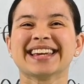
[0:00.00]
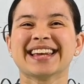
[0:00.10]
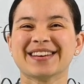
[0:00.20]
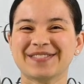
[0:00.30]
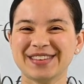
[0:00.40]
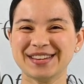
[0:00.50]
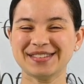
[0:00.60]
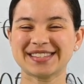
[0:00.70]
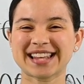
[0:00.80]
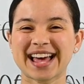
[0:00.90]
If
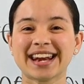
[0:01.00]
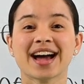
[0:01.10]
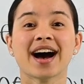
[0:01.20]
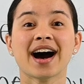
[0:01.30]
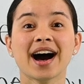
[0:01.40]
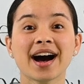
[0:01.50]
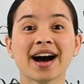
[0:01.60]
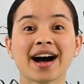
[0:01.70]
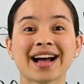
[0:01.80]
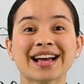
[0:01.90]
you said H,
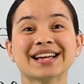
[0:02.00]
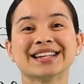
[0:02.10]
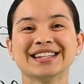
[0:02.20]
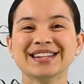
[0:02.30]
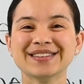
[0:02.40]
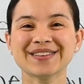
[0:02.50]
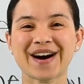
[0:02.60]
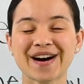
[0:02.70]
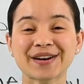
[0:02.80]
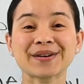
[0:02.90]
you
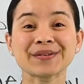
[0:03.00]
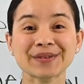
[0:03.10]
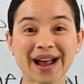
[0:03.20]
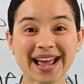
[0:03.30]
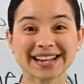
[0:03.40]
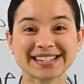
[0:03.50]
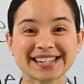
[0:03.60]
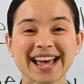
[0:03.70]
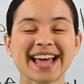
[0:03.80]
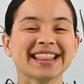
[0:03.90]
are correct.